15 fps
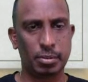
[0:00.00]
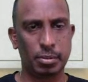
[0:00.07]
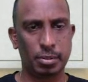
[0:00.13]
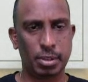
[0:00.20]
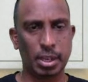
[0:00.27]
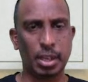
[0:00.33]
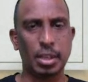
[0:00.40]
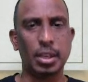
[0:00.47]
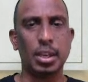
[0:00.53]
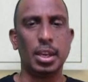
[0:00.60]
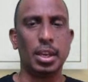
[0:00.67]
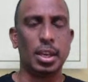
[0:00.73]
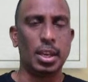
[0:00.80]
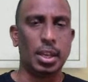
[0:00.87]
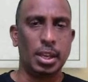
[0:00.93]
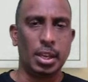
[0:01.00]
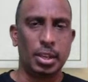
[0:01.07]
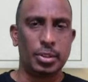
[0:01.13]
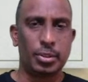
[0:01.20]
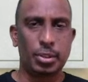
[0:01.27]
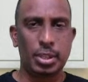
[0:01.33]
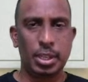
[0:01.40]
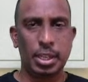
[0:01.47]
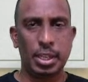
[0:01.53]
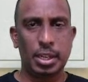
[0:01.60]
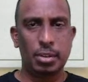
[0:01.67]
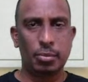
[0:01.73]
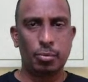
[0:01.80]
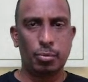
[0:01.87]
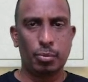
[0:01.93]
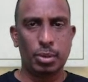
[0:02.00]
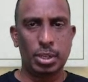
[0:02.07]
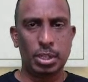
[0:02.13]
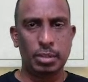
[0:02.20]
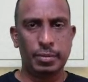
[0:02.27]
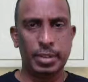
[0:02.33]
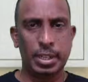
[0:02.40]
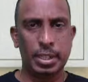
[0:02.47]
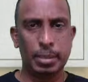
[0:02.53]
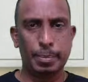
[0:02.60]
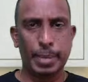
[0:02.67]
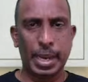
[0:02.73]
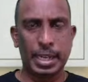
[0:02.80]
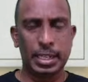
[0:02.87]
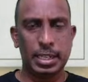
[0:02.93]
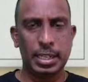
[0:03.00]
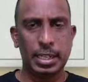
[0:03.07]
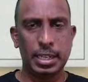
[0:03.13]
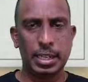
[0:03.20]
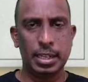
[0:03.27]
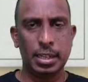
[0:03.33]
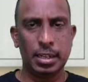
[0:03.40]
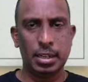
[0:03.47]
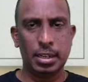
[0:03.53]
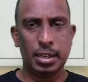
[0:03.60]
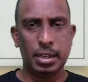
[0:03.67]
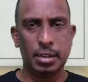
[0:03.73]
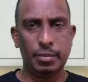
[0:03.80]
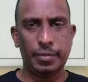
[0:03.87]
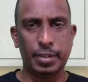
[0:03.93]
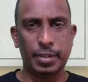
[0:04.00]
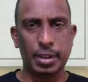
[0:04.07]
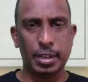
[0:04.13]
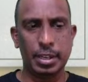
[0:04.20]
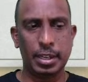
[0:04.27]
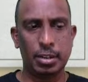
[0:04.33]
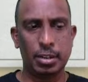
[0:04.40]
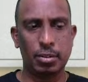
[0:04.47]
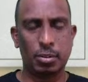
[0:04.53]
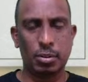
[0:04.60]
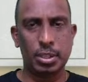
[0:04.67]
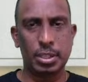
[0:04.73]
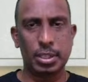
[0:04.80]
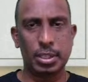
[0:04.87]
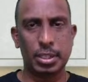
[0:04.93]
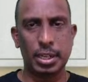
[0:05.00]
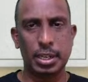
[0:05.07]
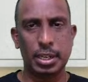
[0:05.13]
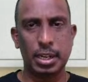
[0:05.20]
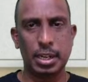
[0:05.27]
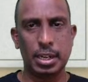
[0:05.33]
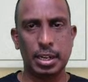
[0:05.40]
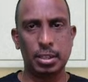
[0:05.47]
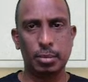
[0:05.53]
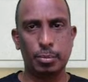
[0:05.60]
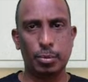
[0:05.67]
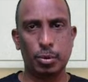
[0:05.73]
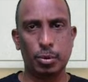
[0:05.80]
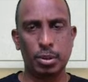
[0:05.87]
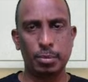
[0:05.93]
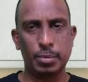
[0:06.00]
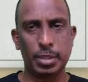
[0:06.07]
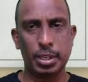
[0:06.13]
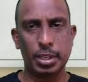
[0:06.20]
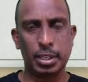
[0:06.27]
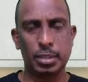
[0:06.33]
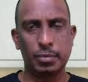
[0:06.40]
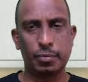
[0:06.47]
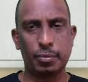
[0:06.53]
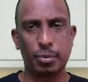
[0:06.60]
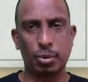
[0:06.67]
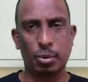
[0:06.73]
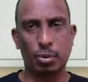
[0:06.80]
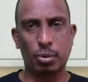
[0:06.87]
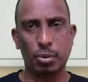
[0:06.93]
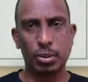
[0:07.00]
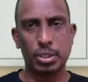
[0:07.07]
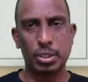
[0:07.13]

Okay, so here whatever the bacteria and fungi got settled at the bottom, that is flocks,